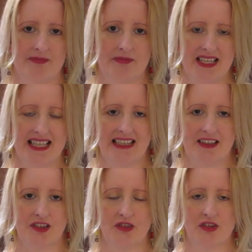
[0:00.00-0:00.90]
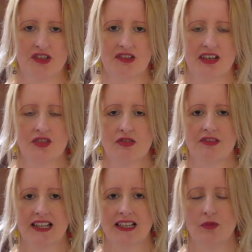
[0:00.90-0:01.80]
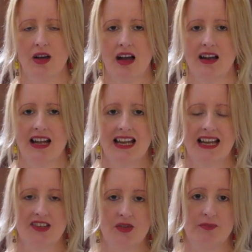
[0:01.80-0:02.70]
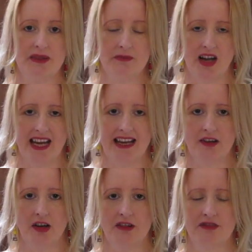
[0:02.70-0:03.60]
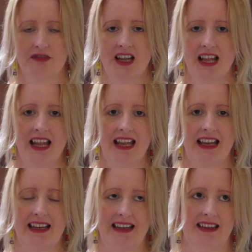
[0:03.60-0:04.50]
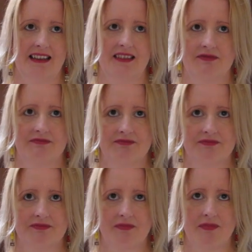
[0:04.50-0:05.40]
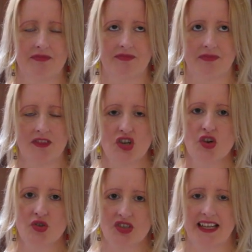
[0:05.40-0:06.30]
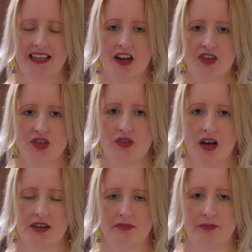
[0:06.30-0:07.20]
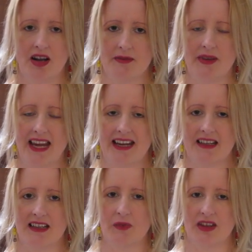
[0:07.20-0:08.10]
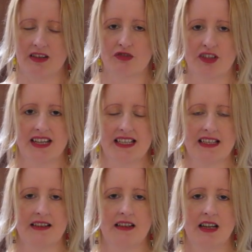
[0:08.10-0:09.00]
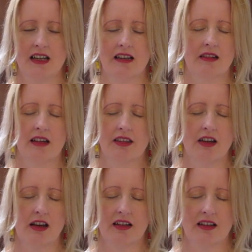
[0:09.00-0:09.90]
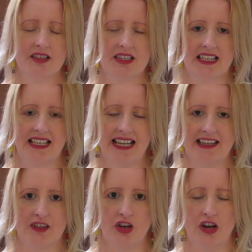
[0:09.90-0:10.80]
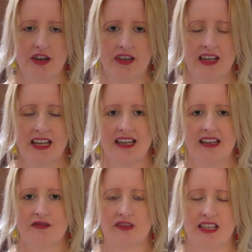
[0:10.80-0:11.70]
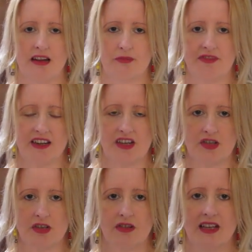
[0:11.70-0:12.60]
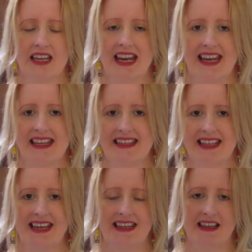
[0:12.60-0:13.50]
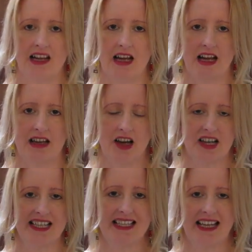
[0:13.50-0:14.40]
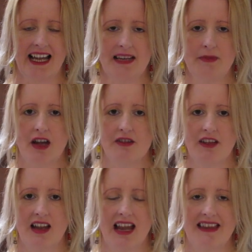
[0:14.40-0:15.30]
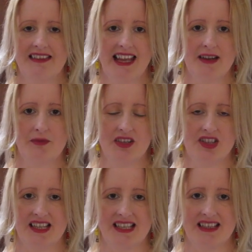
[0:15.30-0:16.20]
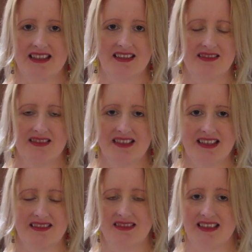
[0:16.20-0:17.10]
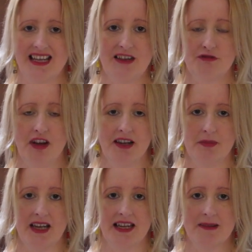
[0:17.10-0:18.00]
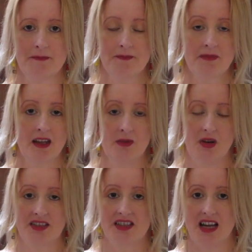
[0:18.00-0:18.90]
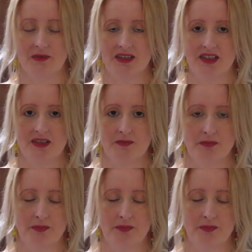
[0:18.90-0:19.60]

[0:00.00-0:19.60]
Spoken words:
particular grocery store for a little while, and she bit my head off, and usually I do kind of bite back within reason. I thought I'm just going to let it go, really unprofessional. And then her colleague came over, and they were just in front of me whilst I was just